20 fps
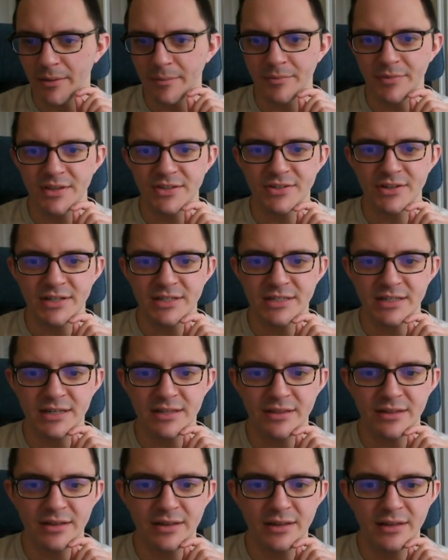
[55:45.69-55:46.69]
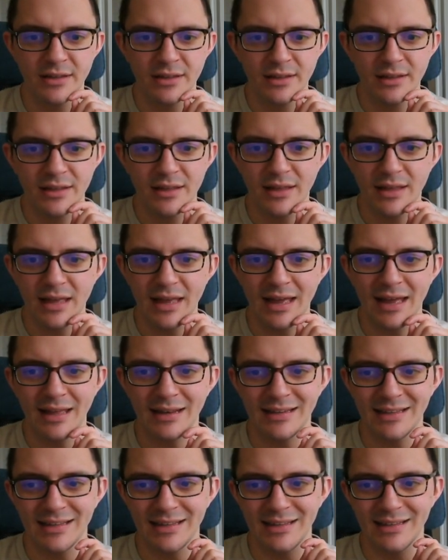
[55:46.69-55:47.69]
This idea that
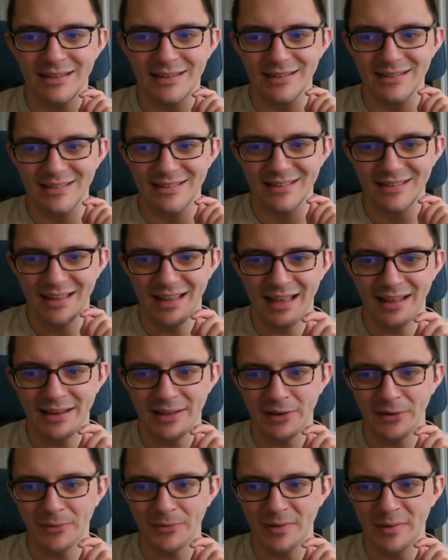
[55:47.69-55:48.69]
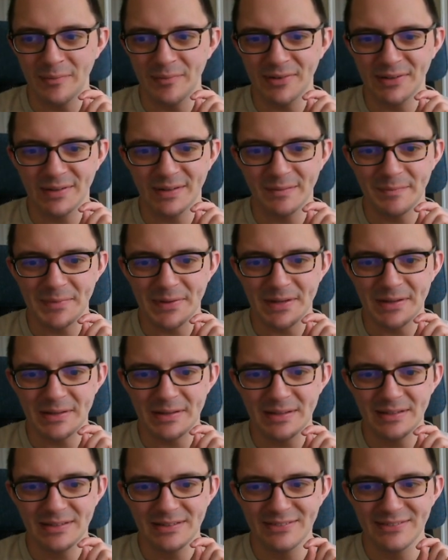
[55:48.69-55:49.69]
any whole number can be
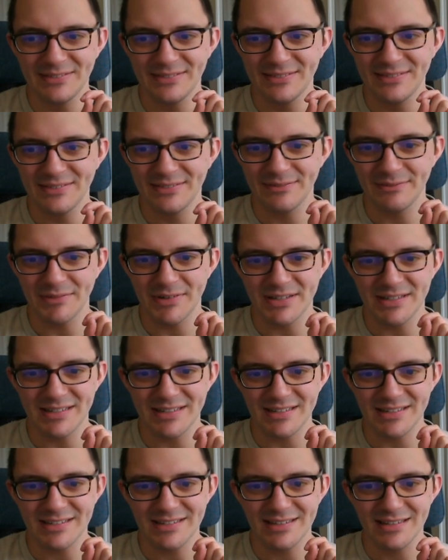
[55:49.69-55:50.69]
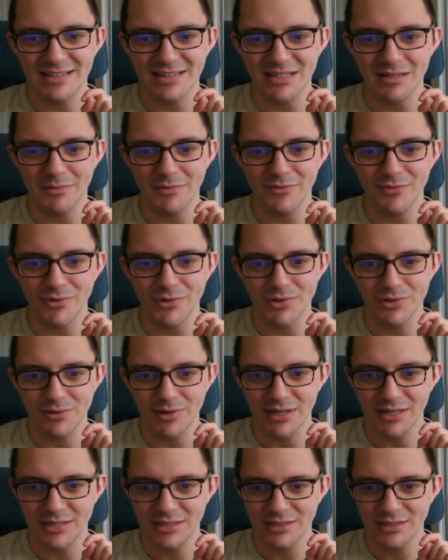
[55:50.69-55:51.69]
written as the sum of 4
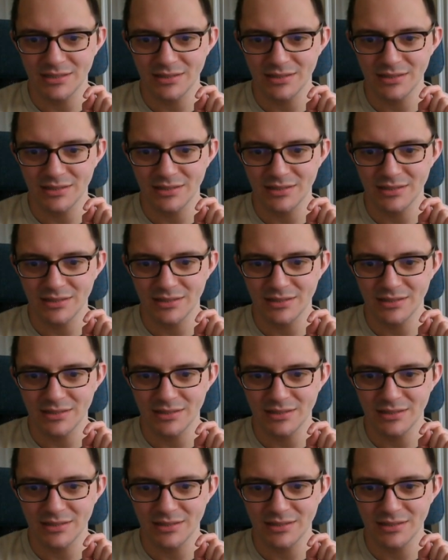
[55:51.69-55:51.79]
squares.